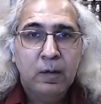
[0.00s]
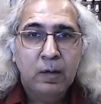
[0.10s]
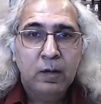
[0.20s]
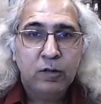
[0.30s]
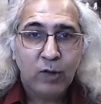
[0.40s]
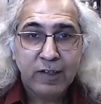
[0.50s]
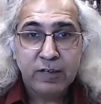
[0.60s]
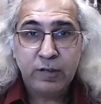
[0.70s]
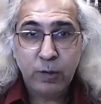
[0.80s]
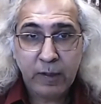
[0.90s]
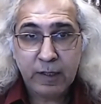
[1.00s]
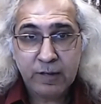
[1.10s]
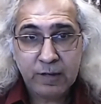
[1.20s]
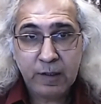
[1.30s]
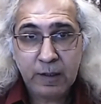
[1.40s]
So as you can
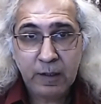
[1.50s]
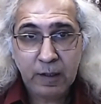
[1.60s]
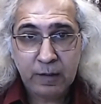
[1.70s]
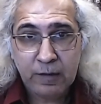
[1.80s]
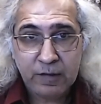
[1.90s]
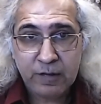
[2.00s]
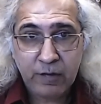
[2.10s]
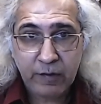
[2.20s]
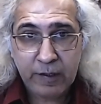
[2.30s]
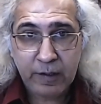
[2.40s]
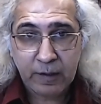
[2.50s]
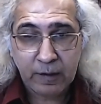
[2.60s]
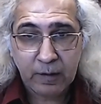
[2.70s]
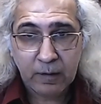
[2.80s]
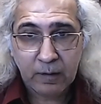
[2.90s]
see in this reading,
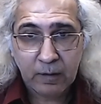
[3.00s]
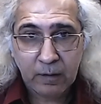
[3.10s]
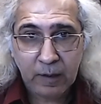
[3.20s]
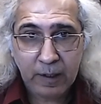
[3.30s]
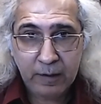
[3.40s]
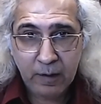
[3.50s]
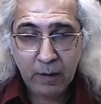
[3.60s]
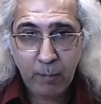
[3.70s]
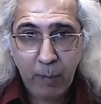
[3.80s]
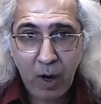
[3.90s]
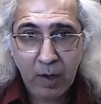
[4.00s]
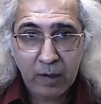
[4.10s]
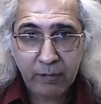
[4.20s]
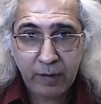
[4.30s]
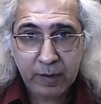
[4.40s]
right, part
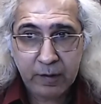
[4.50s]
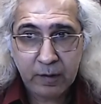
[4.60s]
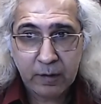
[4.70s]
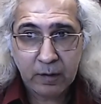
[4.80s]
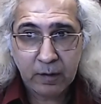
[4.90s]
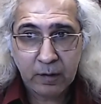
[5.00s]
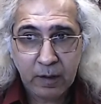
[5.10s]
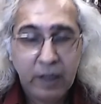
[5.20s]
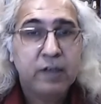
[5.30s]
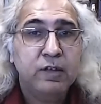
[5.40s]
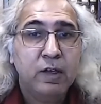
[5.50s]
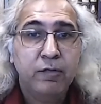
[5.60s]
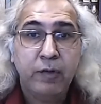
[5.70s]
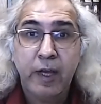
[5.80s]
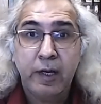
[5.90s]
of it is uh,
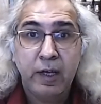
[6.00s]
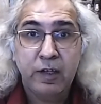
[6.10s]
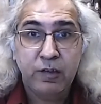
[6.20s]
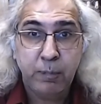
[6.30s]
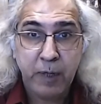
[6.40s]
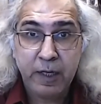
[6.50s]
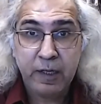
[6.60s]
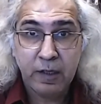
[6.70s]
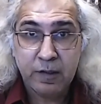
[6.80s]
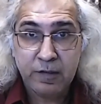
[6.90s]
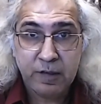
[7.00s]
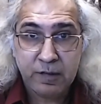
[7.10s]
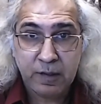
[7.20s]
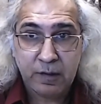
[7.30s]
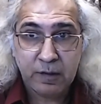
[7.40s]
Freire is pretty
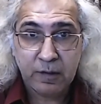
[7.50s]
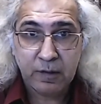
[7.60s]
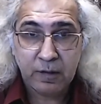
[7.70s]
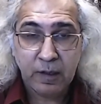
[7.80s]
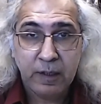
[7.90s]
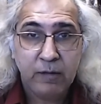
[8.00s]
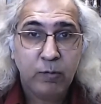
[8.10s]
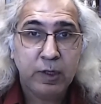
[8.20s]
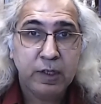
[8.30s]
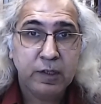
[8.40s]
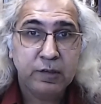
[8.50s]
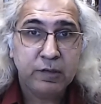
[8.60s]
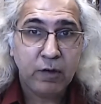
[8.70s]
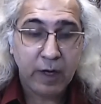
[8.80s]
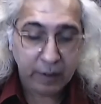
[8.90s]
consistent, right? What he's
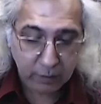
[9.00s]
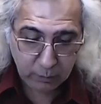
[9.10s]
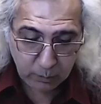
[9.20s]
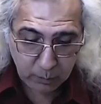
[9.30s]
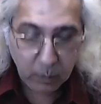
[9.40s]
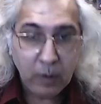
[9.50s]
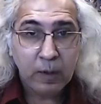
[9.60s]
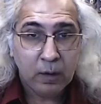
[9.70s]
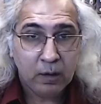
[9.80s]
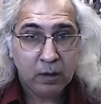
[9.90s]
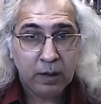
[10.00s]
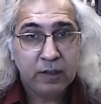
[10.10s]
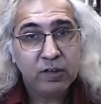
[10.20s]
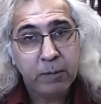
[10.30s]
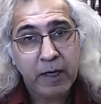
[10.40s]
trying to uh,
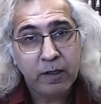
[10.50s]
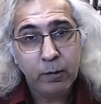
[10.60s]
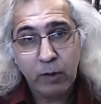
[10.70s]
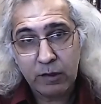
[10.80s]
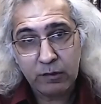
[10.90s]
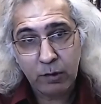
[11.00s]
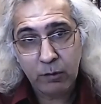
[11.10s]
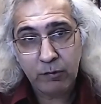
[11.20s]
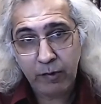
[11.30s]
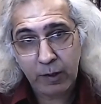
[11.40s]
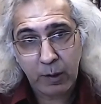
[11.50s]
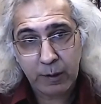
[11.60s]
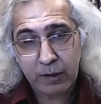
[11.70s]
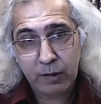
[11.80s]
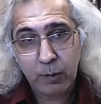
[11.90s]
explain to us through
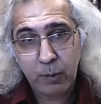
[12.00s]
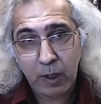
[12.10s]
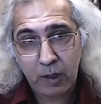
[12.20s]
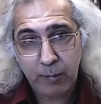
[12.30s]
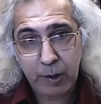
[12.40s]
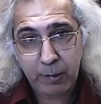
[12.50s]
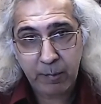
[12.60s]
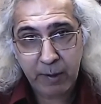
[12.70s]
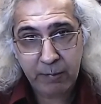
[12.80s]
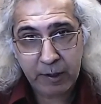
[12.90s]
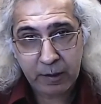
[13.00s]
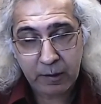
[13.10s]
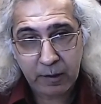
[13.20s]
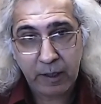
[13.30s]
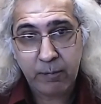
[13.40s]
Fanon and through Albert Memmi,
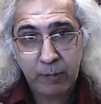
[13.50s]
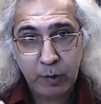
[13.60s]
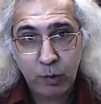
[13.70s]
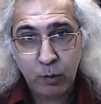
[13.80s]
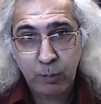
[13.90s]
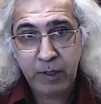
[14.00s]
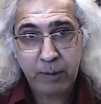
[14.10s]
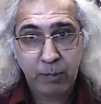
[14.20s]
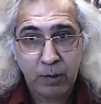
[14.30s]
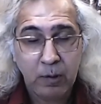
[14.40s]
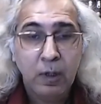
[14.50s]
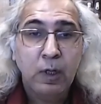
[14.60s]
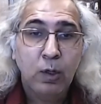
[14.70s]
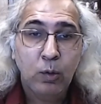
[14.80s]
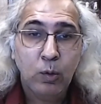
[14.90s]
right? Two people
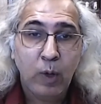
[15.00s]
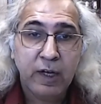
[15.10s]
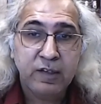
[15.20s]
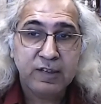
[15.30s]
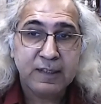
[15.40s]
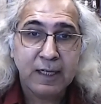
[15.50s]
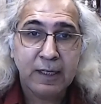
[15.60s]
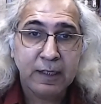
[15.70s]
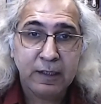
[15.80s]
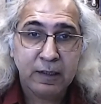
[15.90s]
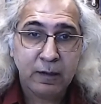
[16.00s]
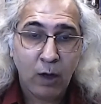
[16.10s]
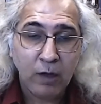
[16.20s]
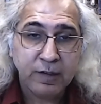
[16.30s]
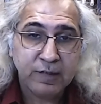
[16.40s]
who had studied
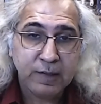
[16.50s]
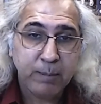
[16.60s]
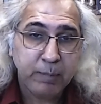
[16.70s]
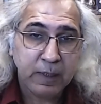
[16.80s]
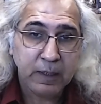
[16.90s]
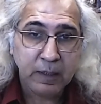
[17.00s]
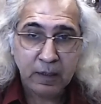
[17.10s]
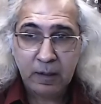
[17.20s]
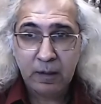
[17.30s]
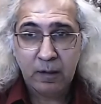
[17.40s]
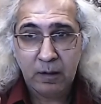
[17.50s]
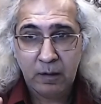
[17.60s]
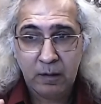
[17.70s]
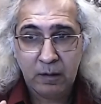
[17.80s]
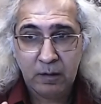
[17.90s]
not simply
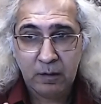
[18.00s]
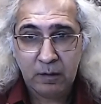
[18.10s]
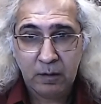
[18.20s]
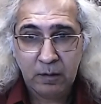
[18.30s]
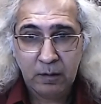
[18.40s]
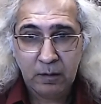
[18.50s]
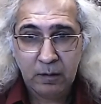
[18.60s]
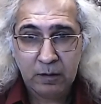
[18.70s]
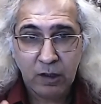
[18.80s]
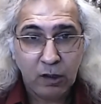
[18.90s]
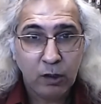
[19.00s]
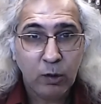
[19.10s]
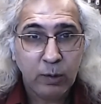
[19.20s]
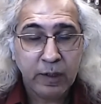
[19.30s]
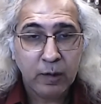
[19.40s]
uh, the
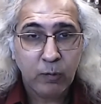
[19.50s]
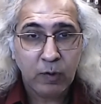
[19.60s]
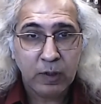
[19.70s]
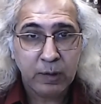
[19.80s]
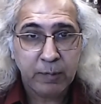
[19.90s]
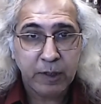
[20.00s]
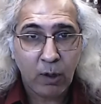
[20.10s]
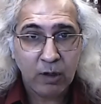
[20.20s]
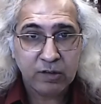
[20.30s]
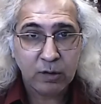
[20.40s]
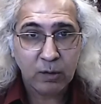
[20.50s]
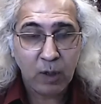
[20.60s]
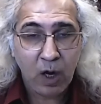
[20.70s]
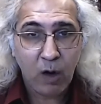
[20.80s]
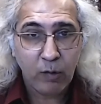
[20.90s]
colonial world, but also
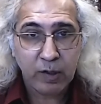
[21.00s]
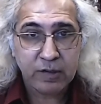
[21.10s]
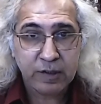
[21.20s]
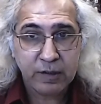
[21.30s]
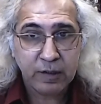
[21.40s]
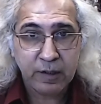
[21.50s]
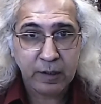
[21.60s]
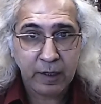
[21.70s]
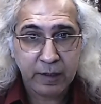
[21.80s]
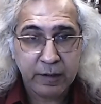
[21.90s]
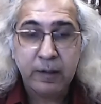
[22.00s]
how does it create